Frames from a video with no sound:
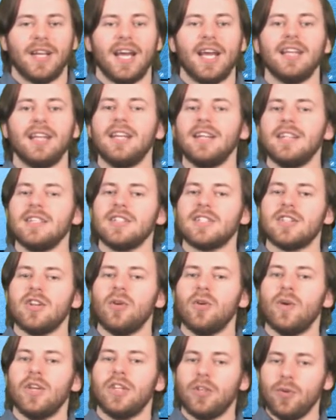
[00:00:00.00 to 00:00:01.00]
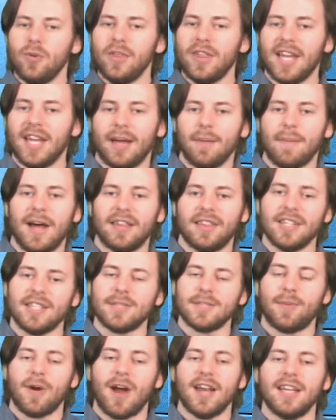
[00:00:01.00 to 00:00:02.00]
and let us know what you think about these
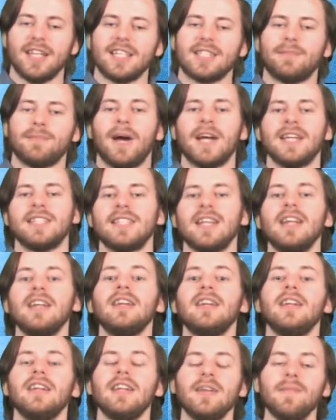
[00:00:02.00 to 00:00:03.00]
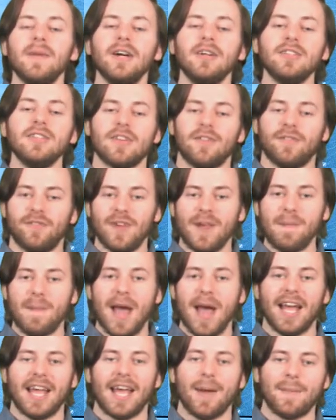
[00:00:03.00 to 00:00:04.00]
products by sending an email to
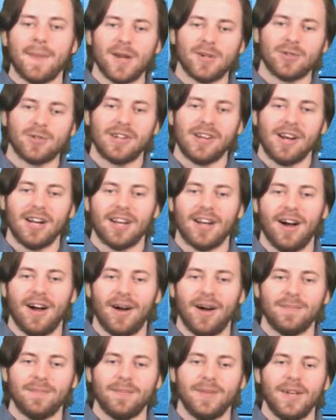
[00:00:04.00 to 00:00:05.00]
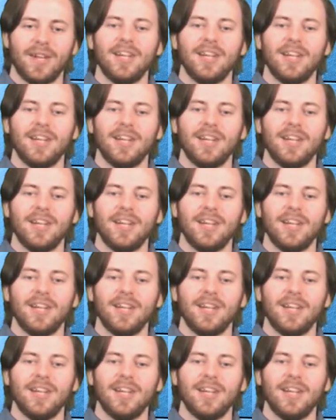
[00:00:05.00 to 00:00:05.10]
feedback at petra.com.